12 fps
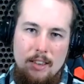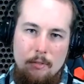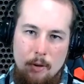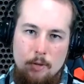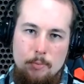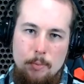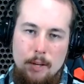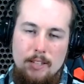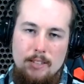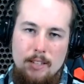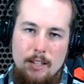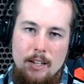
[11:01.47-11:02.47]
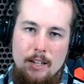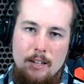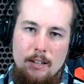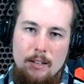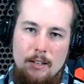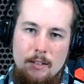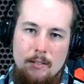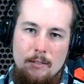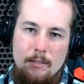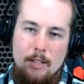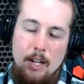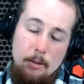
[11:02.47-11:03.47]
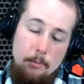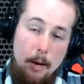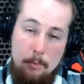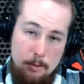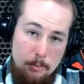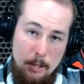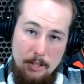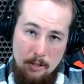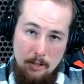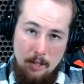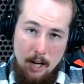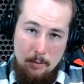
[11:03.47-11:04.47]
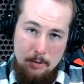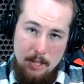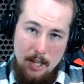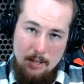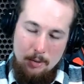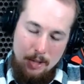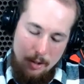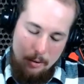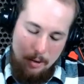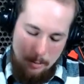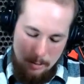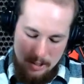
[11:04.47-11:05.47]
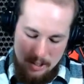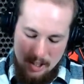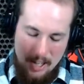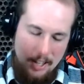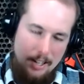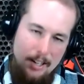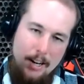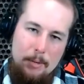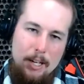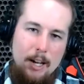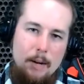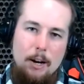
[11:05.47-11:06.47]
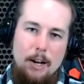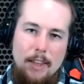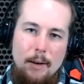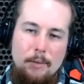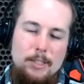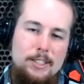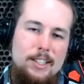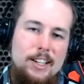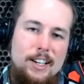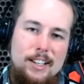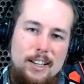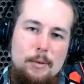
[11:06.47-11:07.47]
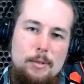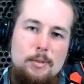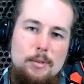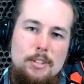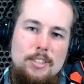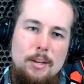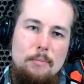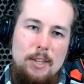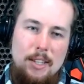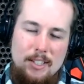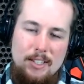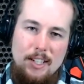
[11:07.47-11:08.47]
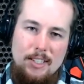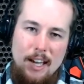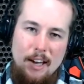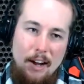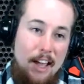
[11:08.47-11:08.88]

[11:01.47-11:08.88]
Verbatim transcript: the first place. Now, the Bibles may still accomplish that to a degree, but the shotgun, I mean, come on, that was that was really something that sticks out.